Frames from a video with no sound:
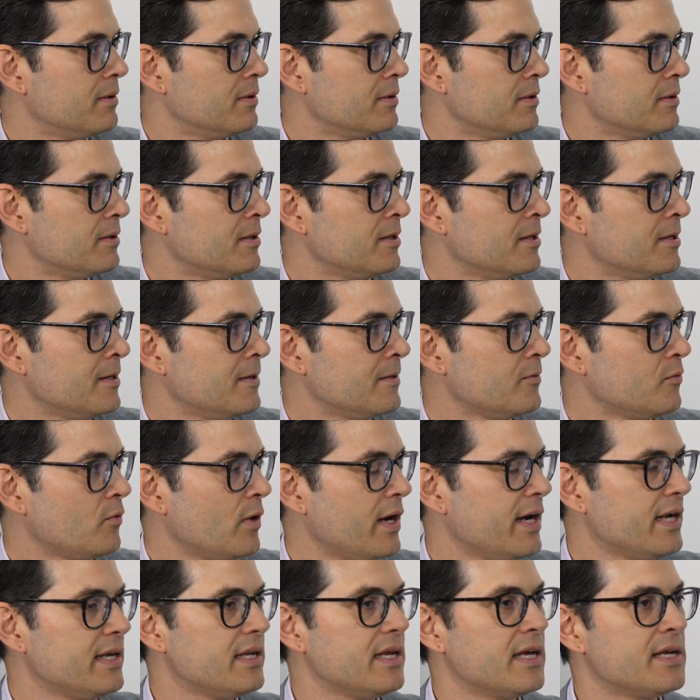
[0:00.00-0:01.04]

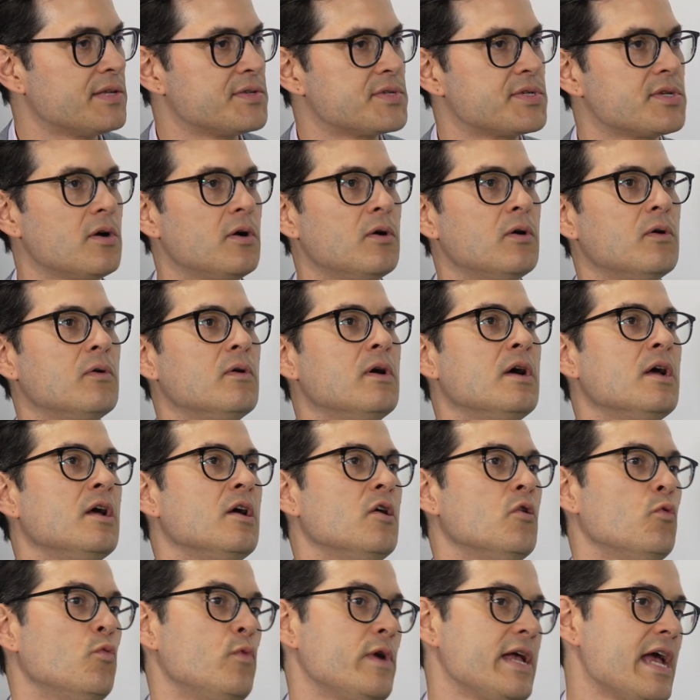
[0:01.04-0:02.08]
Right? And so
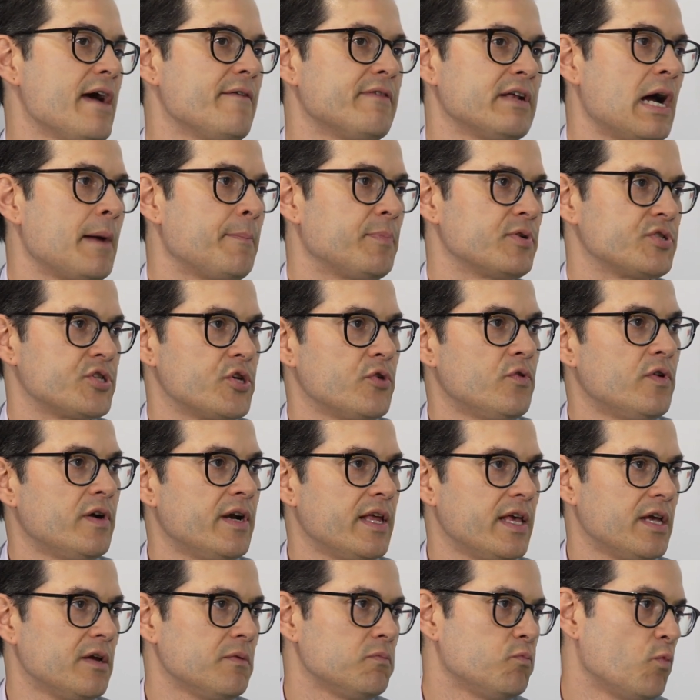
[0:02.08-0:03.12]
we have an
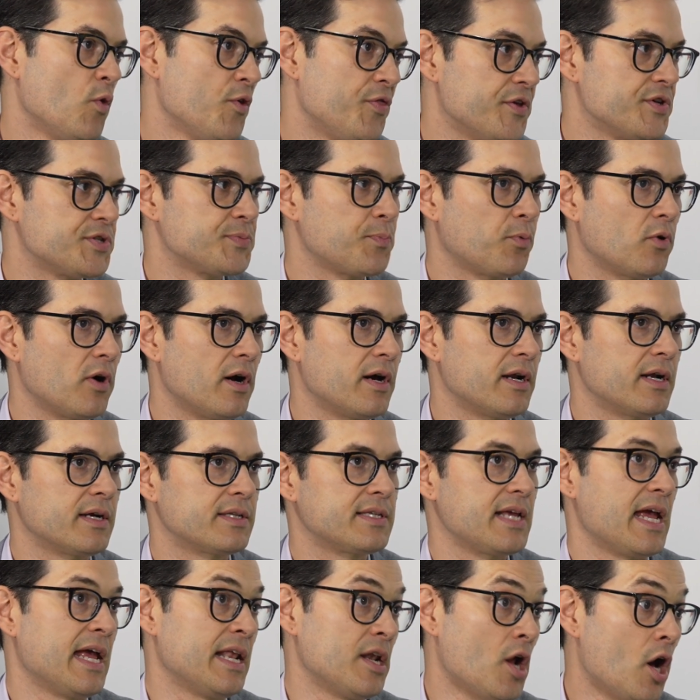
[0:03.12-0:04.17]
opportunity with this
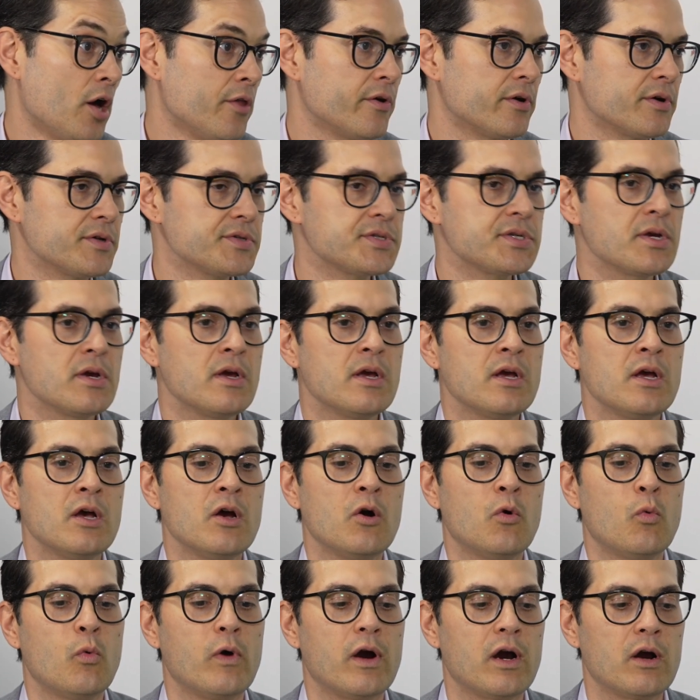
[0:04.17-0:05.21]
product and others
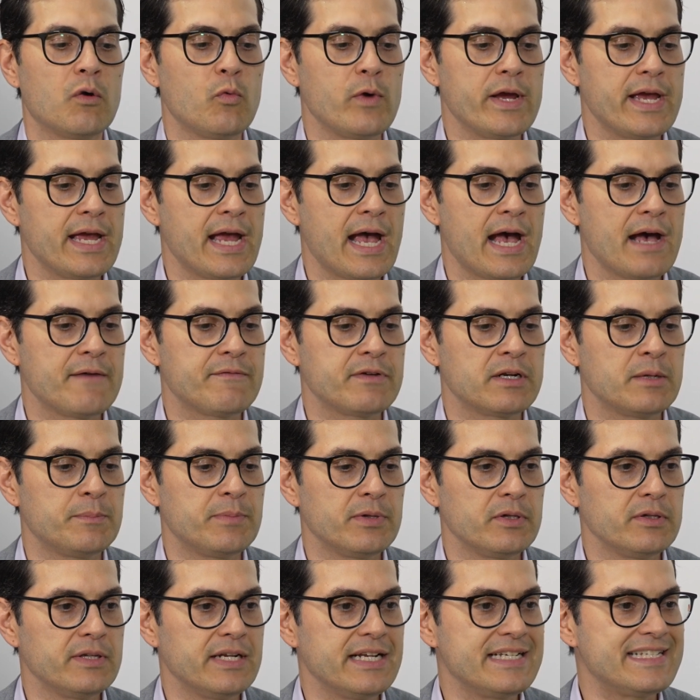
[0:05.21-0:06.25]
where we have an
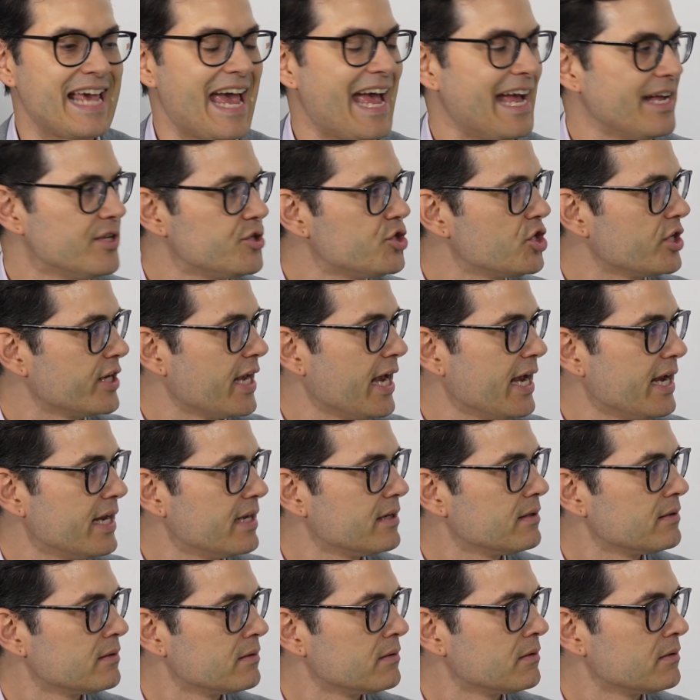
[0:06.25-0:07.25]
ability to educate.